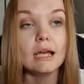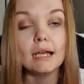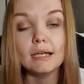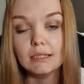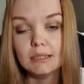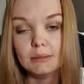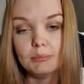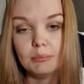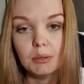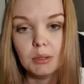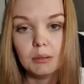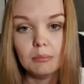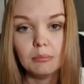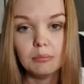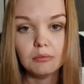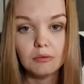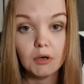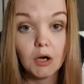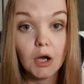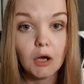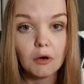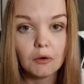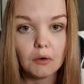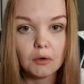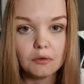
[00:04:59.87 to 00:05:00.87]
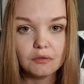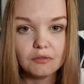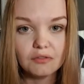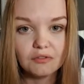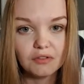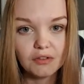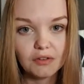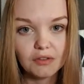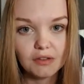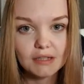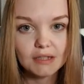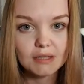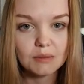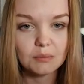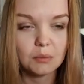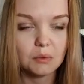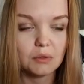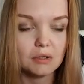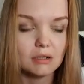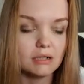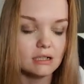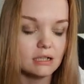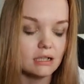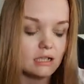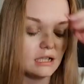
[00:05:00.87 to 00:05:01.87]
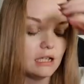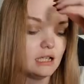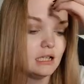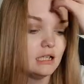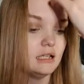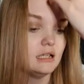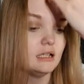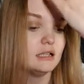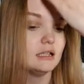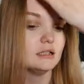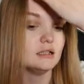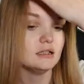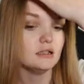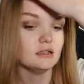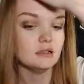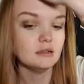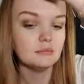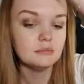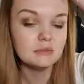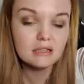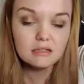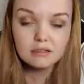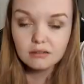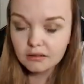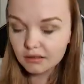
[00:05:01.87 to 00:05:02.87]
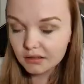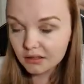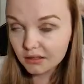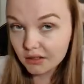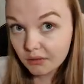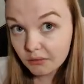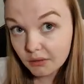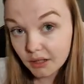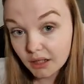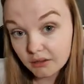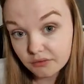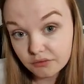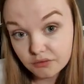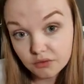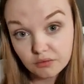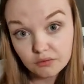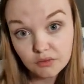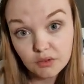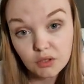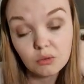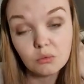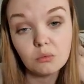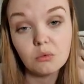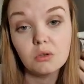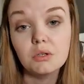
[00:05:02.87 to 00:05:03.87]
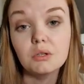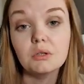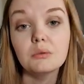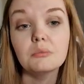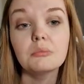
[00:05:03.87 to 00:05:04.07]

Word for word: had to put a bra on for this one. Uh, I mean, you don't have to if you don't want to,